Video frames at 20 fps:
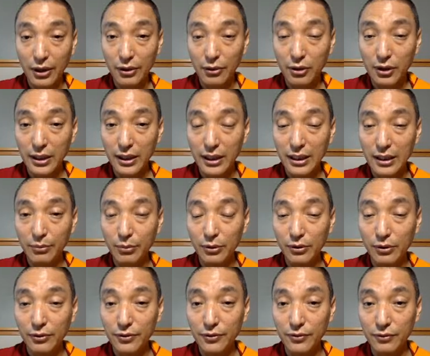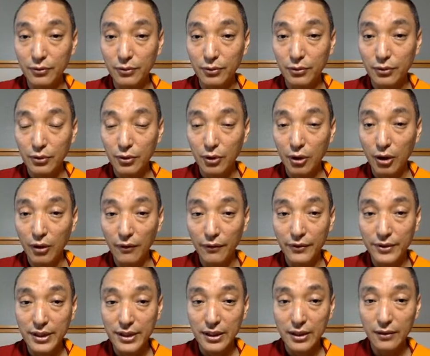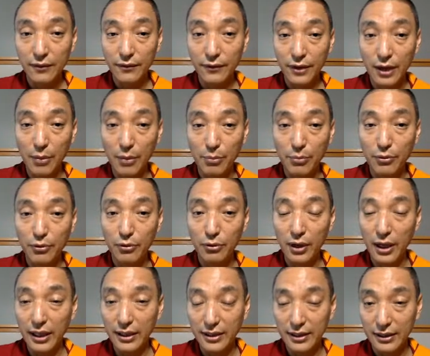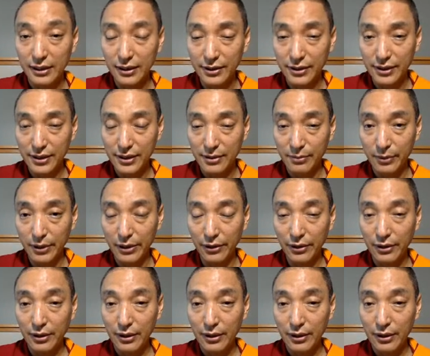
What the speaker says: not able to observe a pure ethical discipline,